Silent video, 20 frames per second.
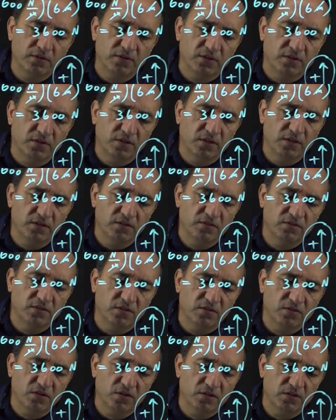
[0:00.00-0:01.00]
a
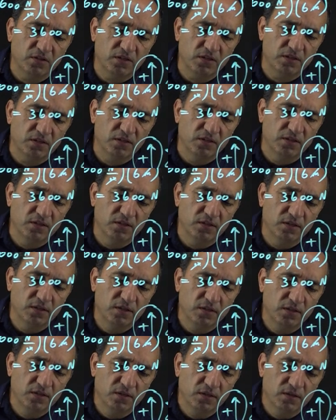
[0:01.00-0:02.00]
3,600
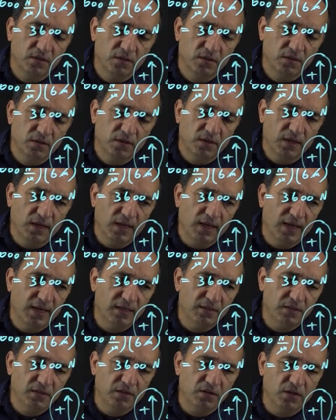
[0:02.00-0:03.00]

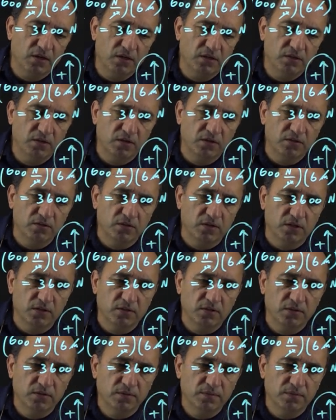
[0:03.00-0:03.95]
and a 900.